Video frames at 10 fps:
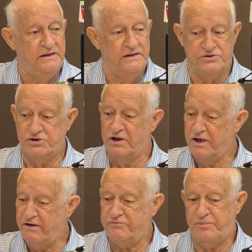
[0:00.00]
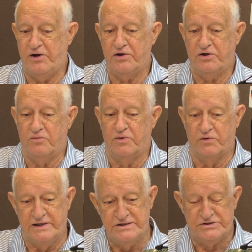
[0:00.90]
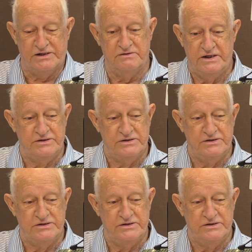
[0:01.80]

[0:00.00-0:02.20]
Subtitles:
She loves Perry Como." And he said,